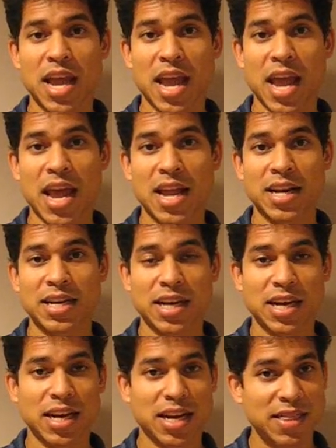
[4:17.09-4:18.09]
and
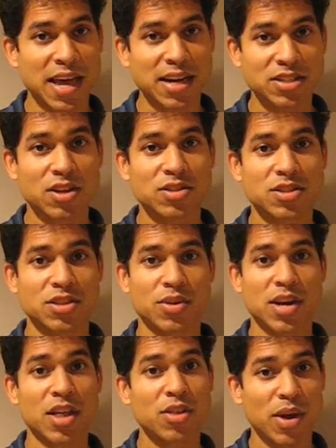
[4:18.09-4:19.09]
that is also
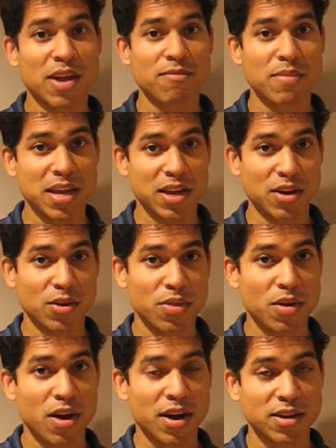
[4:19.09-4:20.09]
another way of making your
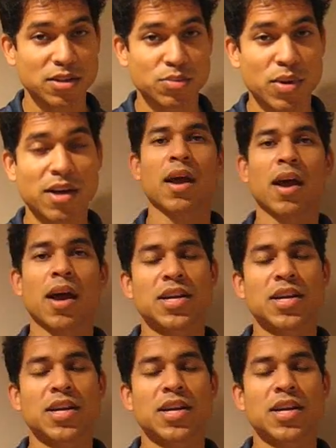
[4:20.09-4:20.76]
orthotic as well.